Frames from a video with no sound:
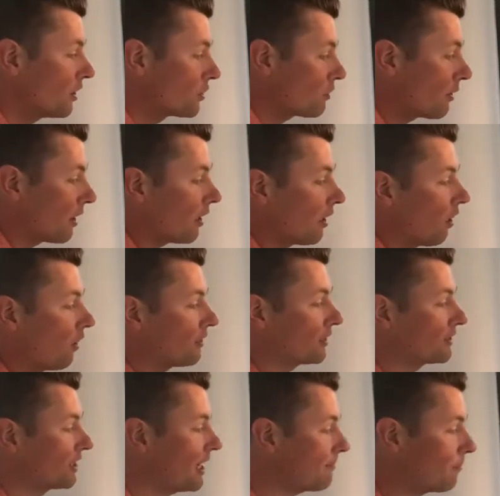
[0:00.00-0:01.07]
you are on the
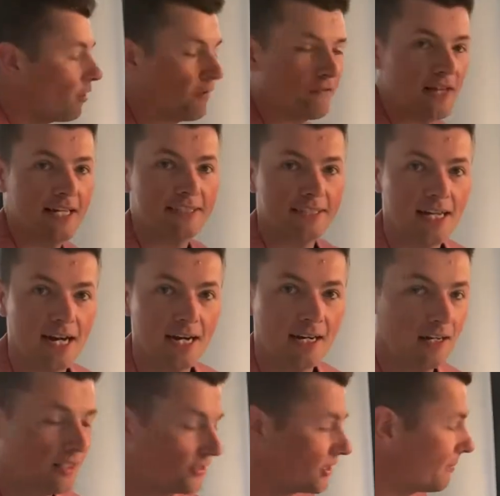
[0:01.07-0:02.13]
tip of their
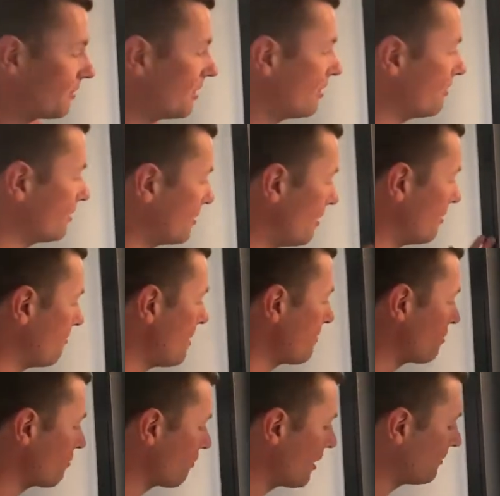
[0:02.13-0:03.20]
tongue, on the tip of their
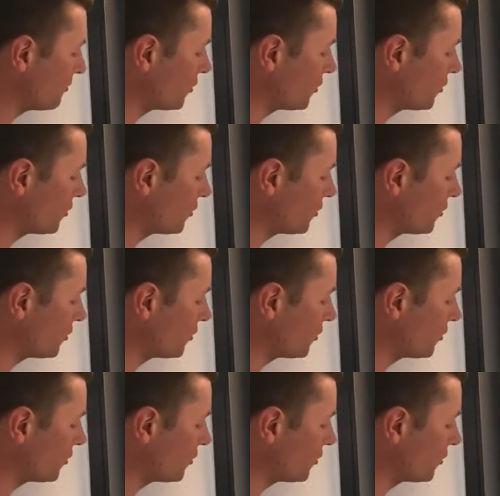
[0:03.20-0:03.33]
memory, right?